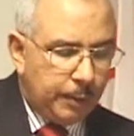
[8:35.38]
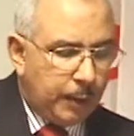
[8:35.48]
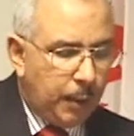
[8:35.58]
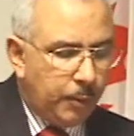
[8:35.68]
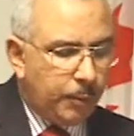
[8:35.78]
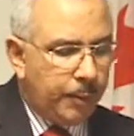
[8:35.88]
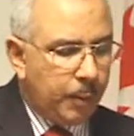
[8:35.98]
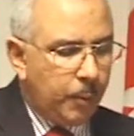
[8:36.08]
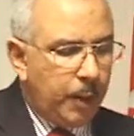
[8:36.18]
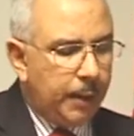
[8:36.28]
now
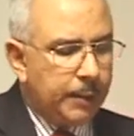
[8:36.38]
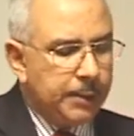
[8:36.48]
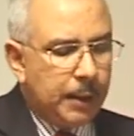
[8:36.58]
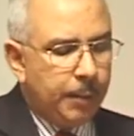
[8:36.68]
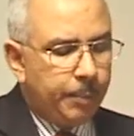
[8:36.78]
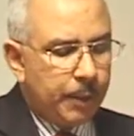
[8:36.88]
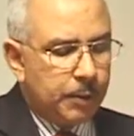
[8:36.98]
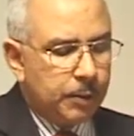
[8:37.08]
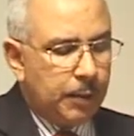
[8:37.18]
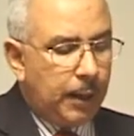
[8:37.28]
require Islamic
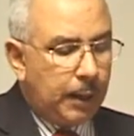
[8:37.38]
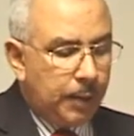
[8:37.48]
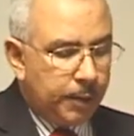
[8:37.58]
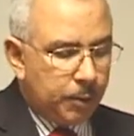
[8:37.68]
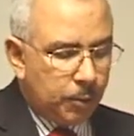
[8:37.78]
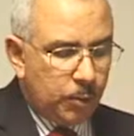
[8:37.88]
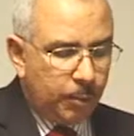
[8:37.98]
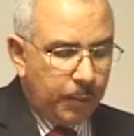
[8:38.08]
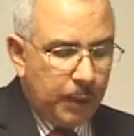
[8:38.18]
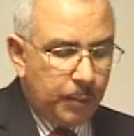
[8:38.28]
banks either to
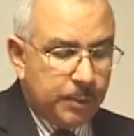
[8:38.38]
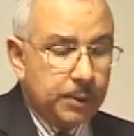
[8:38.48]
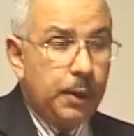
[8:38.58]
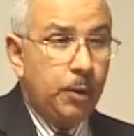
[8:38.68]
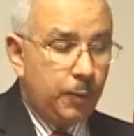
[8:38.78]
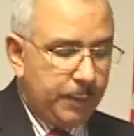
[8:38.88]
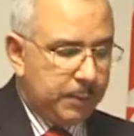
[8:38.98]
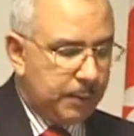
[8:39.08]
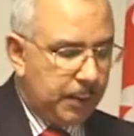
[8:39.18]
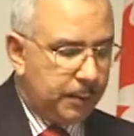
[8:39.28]
comply with AOFI
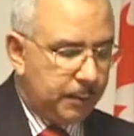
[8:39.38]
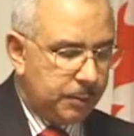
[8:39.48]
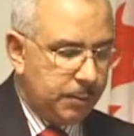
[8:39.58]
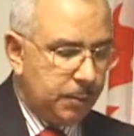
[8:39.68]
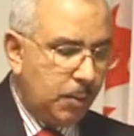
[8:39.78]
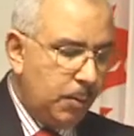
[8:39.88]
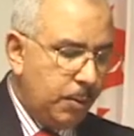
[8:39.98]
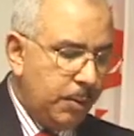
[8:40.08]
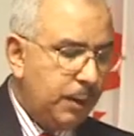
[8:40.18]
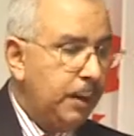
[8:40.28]
standards
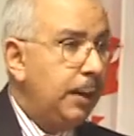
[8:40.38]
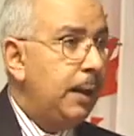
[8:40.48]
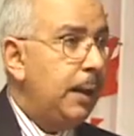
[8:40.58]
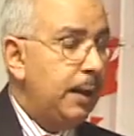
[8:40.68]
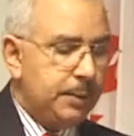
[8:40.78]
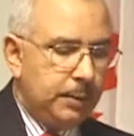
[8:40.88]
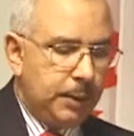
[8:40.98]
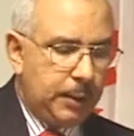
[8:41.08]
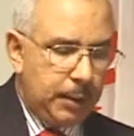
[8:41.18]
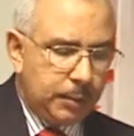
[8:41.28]
or, as in
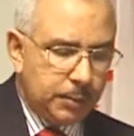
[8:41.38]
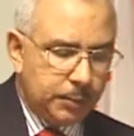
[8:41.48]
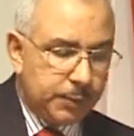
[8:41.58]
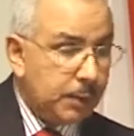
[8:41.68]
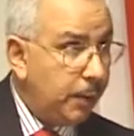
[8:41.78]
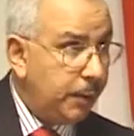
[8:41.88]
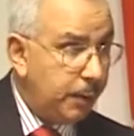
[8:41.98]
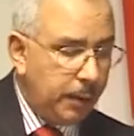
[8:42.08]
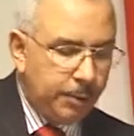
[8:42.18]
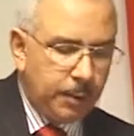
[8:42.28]
the case of Saudi
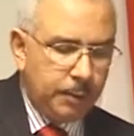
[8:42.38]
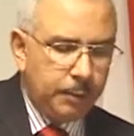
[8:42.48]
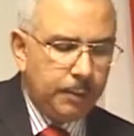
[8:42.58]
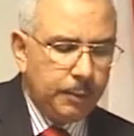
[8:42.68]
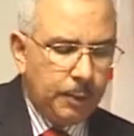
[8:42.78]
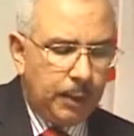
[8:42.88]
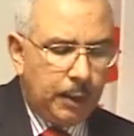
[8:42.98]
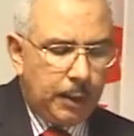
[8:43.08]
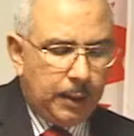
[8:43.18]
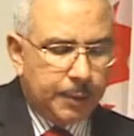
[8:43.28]
Arabia,
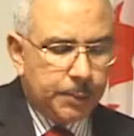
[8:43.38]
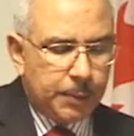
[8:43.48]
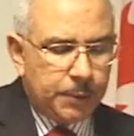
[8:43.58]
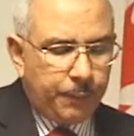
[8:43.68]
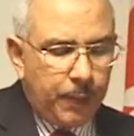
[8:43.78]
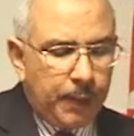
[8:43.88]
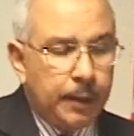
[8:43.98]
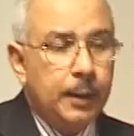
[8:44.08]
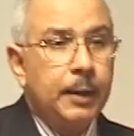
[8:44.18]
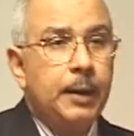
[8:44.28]
are
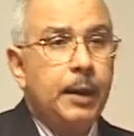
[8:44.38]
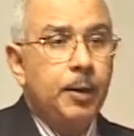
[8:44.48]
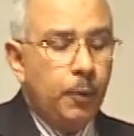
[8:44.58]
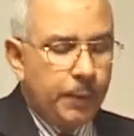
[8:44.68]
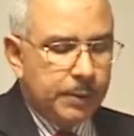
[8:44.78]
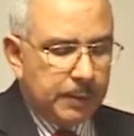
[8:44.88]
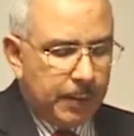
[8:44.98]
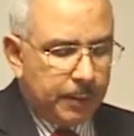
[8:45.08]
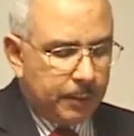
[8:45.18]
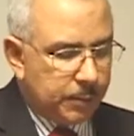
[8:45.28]
specifying AOFI
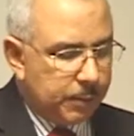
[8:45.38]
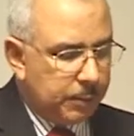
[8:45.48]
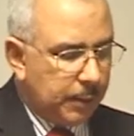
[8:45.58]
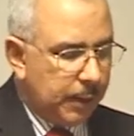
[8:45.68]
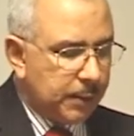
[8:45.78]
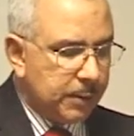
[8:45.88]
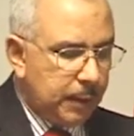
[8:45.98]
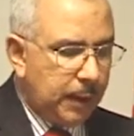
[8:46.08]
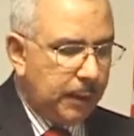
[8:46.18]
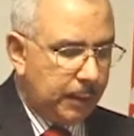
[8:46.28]
standards as
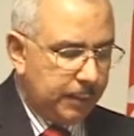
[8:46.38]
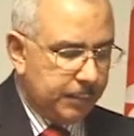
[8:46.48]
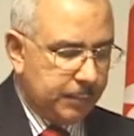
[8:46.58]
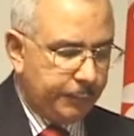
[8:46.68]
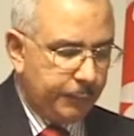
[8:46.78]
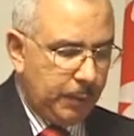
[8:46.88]
guidelines.